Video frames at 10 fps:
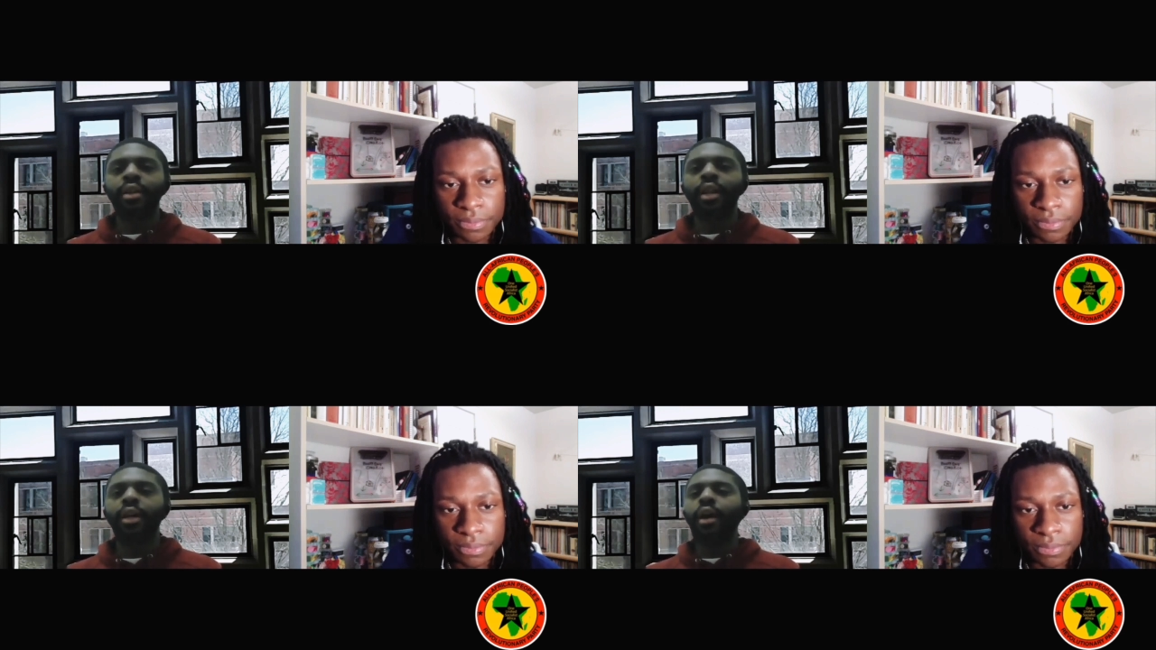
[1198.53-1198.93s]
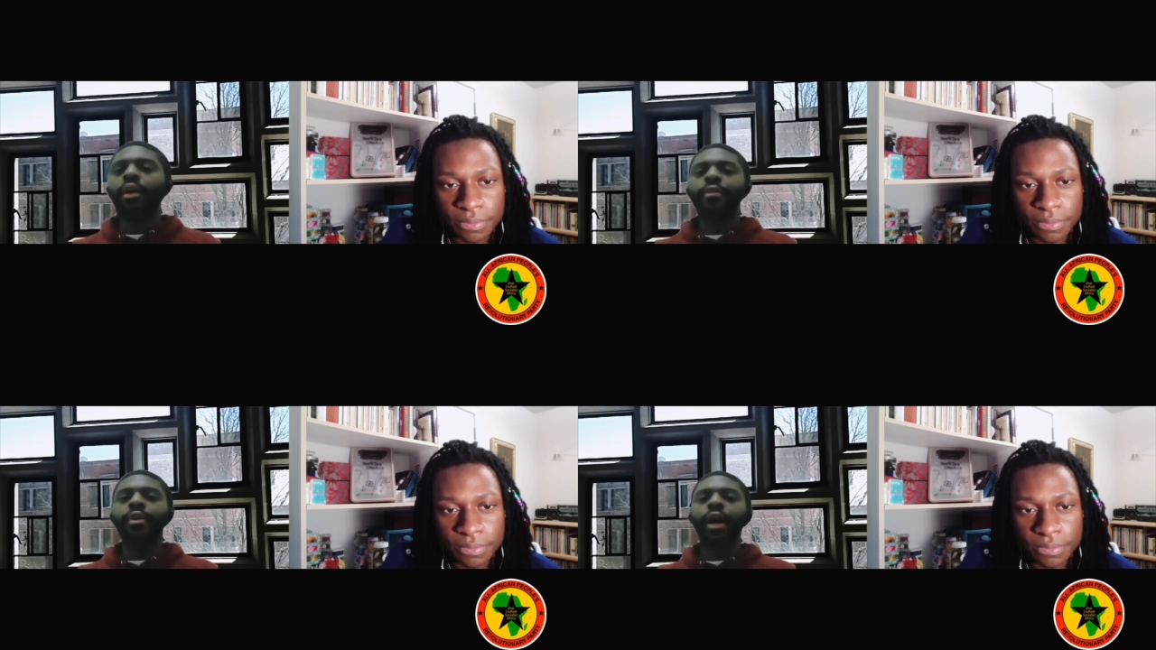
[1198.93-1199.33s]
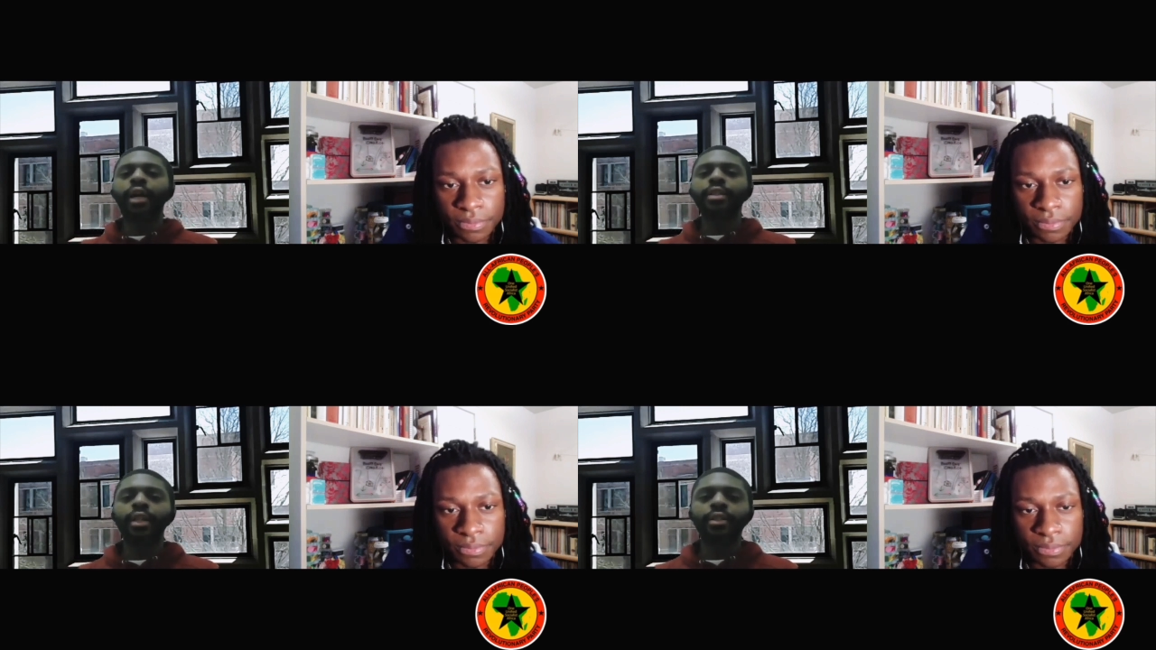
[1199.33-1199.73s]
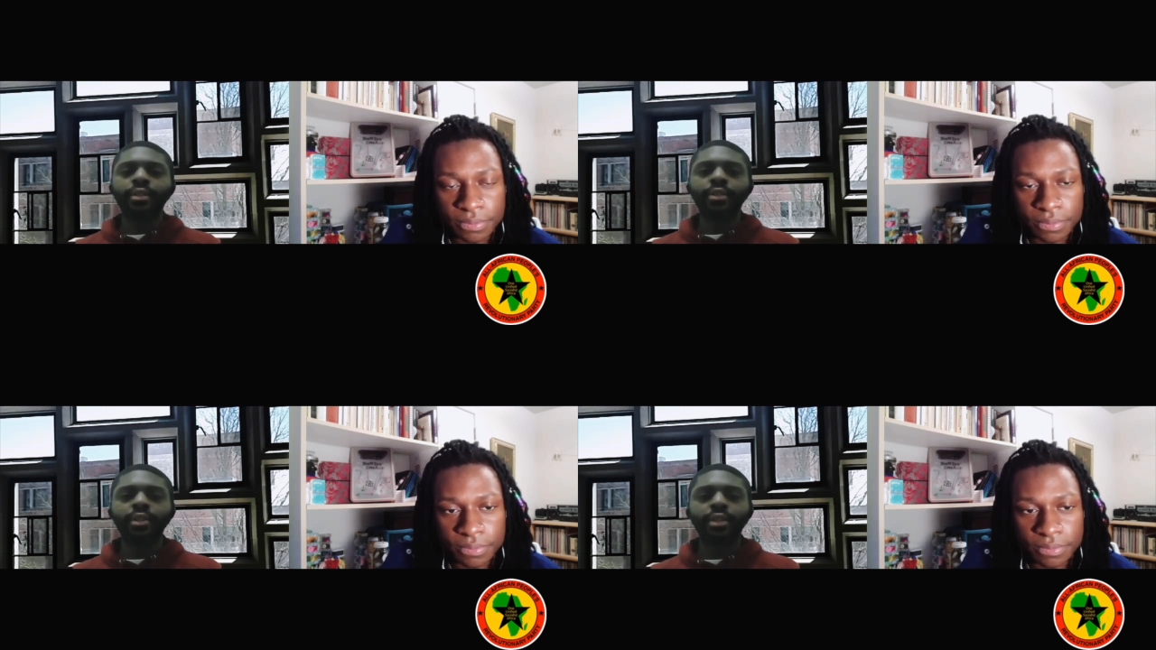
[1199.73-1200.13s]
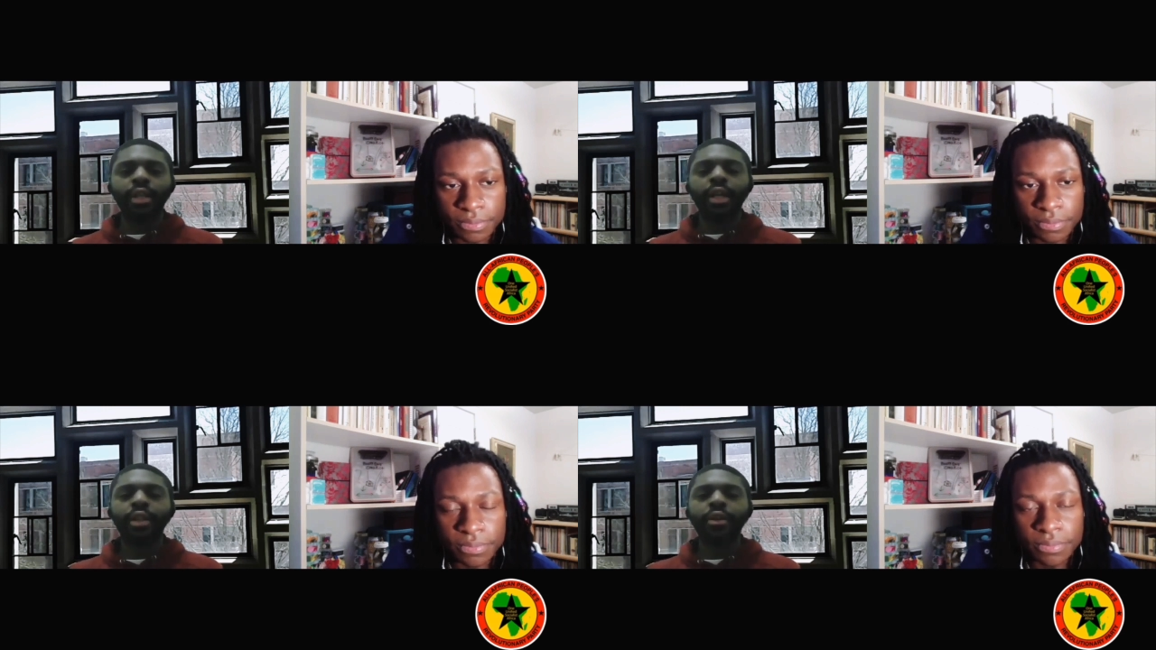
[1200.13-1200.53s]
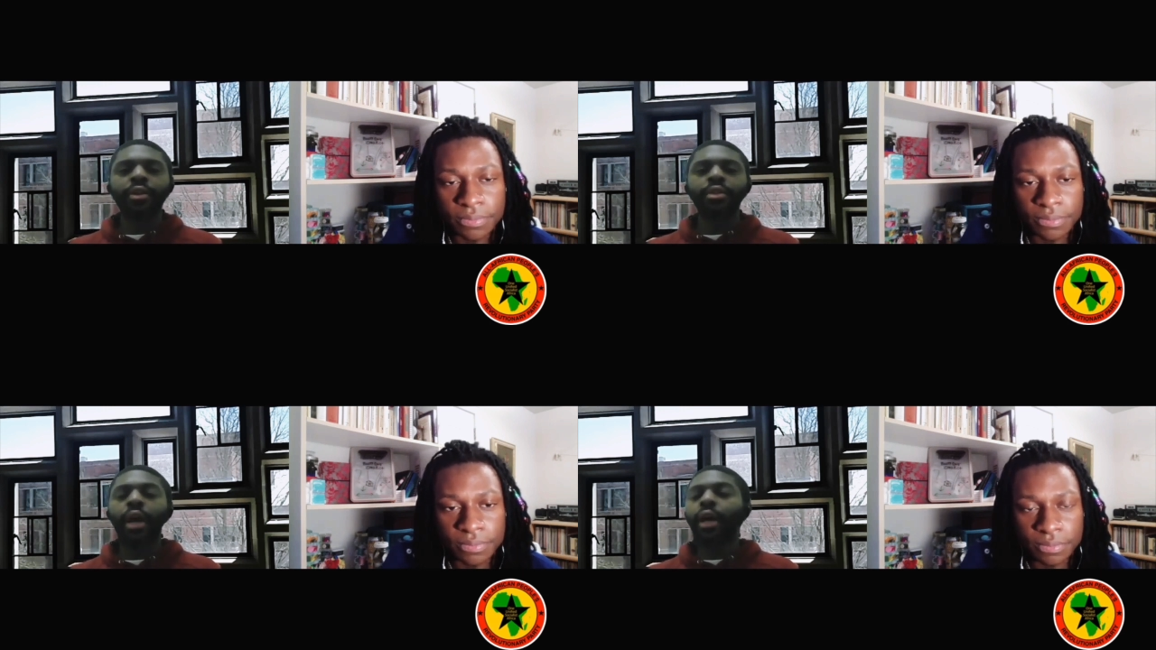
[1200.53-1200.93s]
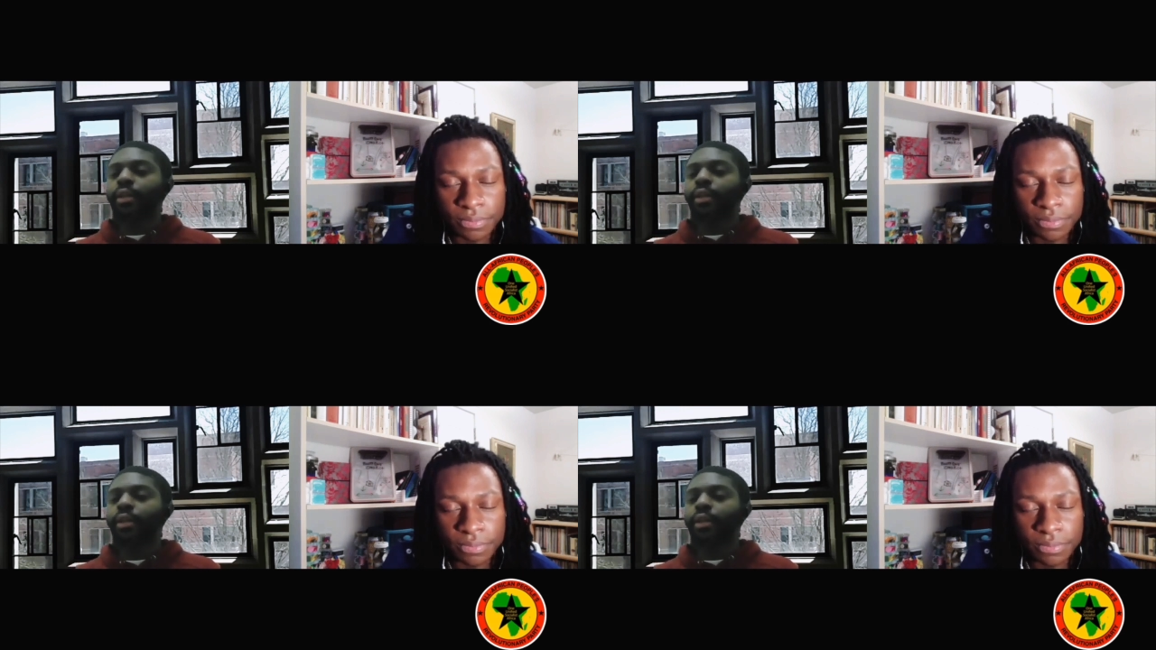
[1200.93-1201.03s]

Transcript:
Speaker 1: like other ancestors, like they're and